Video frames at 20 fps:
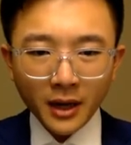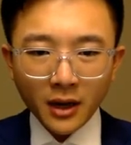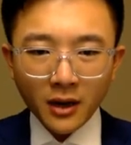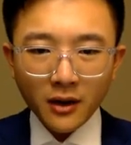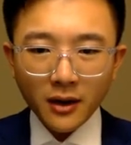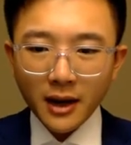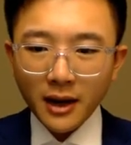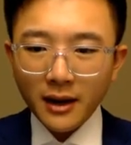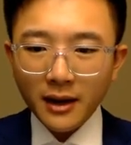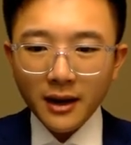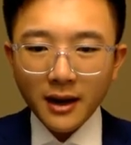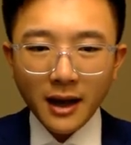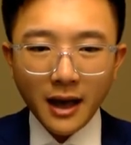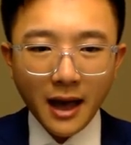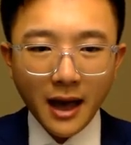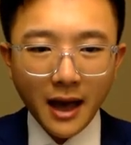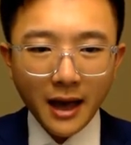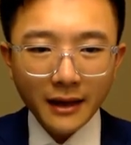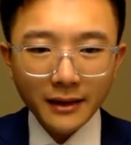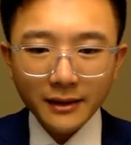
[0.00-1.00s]
okay,
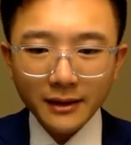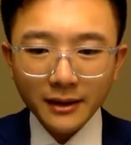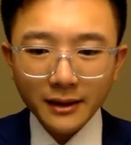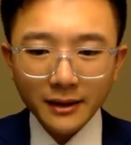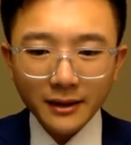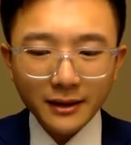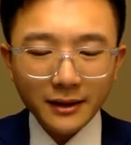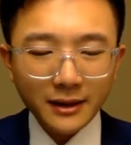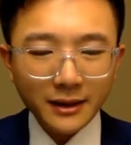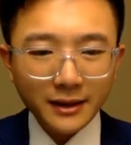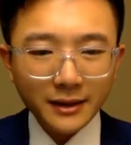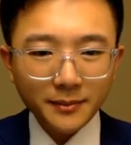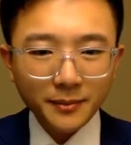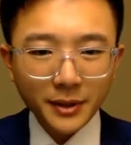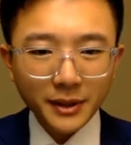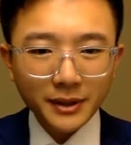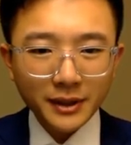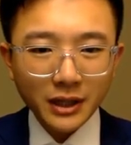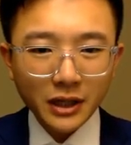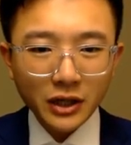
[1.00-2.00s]
at this
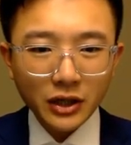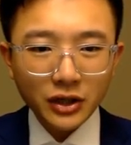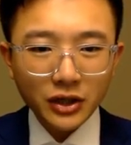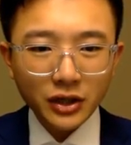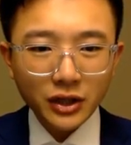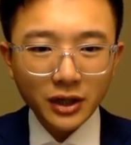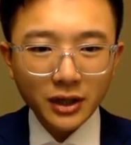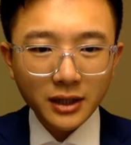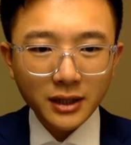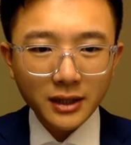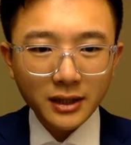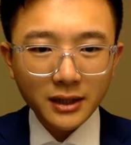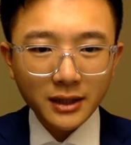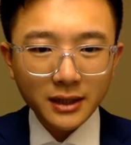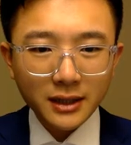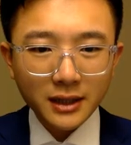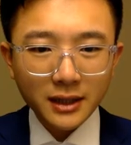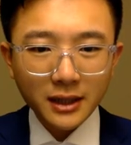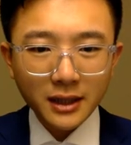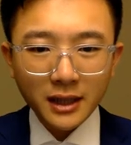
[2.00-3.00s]

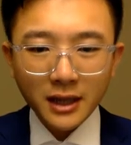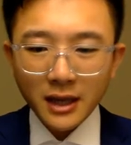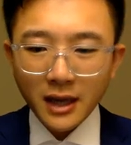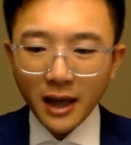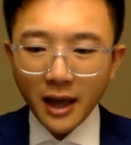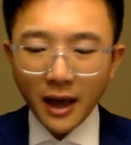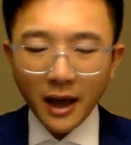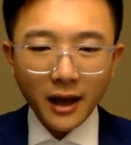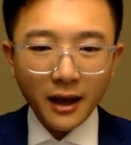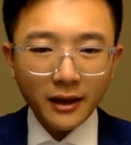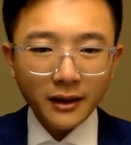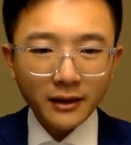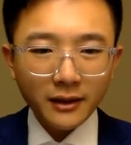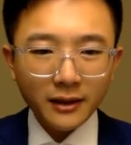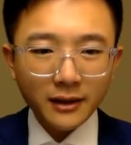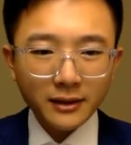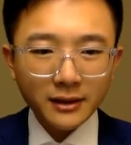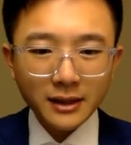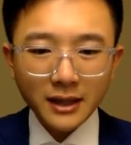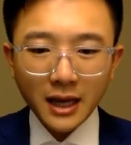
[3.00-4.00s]
position, and
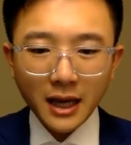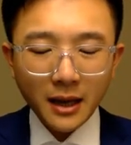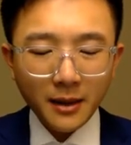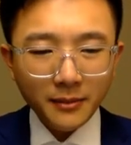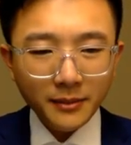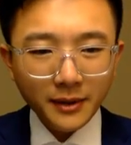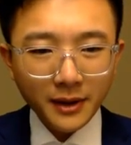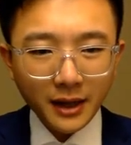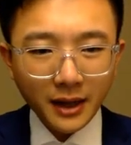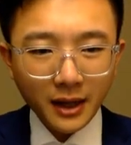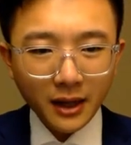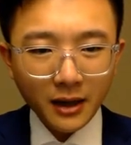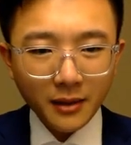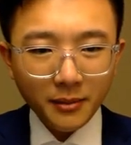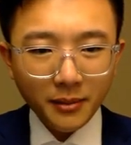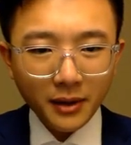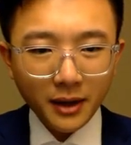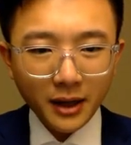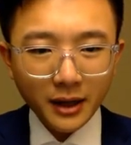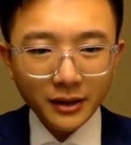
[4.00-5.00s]
the same thing
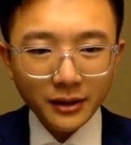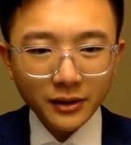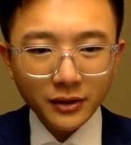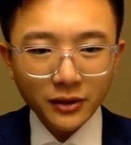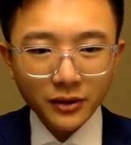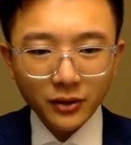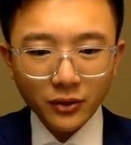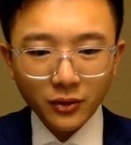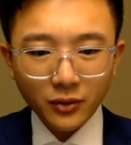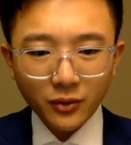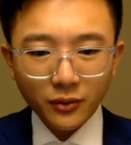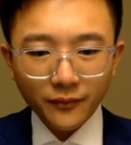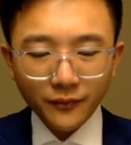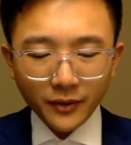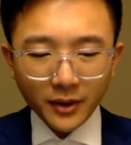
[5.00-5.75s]
applies to